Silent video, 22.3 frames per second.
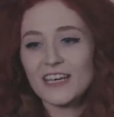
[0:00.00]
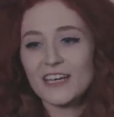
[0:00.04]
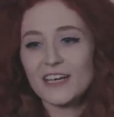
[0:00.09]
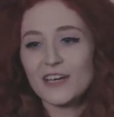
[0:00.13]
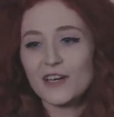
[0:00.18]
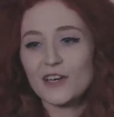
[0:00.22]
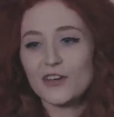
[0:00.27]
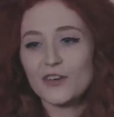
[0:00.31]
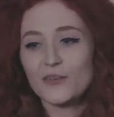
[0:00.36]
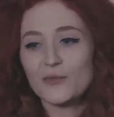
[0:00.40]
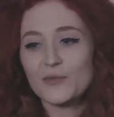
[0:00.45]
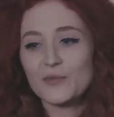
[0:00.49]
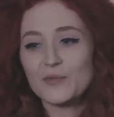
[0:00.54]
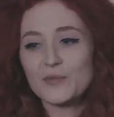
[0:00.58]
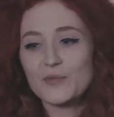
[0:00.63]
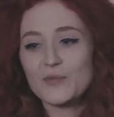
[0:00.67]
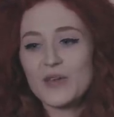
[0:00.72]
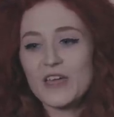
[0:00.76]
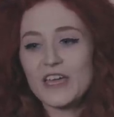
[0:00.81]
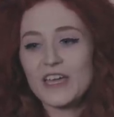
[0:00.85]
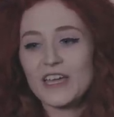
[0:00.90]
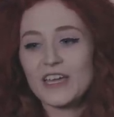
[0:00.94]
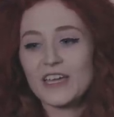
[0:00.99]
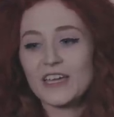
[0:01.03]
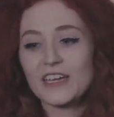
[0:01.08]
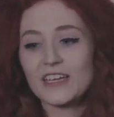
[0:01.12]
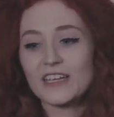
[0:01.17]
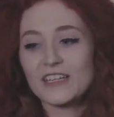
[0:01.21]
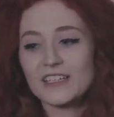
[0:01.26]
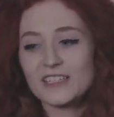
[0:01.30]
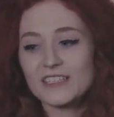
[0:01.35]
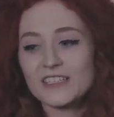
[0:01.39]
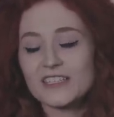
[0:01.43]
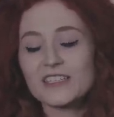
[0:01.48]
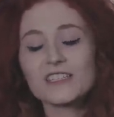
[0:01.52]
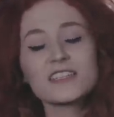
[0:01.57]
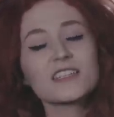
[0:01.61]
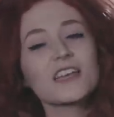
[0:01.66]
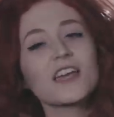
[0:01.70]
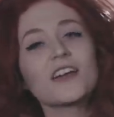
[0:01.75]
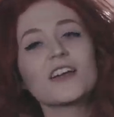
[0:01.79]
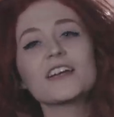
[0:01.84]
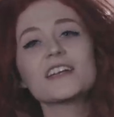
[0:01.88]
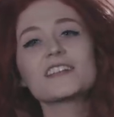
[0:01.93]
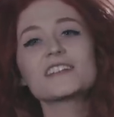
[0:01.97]
And it's the
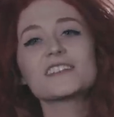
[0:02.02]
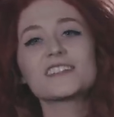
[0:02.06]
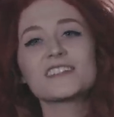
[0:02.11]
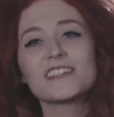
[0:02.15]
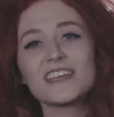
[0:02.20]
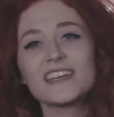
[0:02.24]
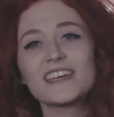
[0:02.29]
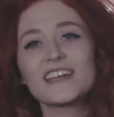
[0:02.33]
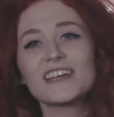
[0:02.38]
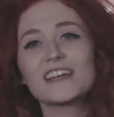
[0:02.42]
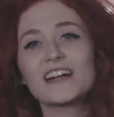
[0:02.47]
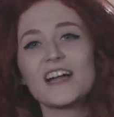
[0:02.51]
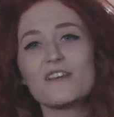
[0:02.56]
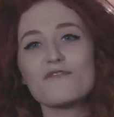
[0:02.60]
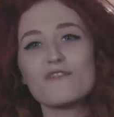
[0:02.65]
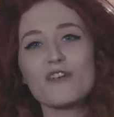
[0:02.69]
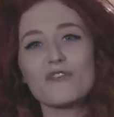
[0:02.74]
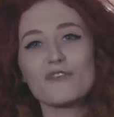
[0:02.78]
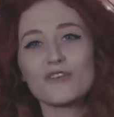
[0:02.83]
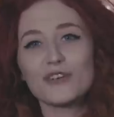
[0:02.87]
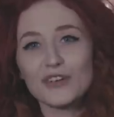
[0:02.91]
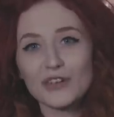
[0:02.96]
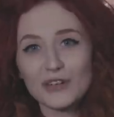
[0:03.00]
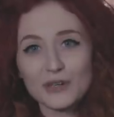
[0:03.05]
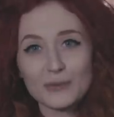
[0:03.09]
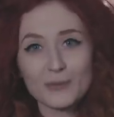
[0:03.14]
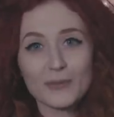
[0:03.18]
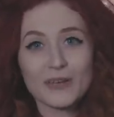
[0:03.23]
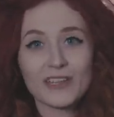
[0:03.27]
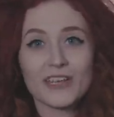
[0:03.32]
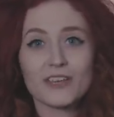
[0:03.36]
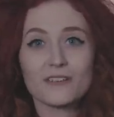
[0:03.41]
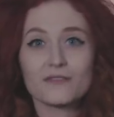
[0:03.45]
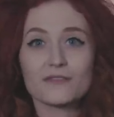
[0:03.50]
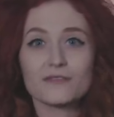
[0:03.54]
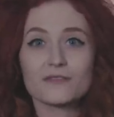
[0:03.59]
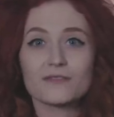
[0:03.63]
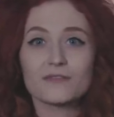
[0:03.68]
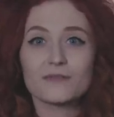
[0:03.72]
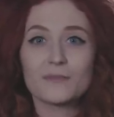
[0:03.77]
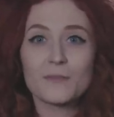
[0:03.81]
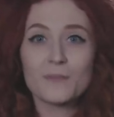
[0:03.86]
scariest thing I've ever done in my life.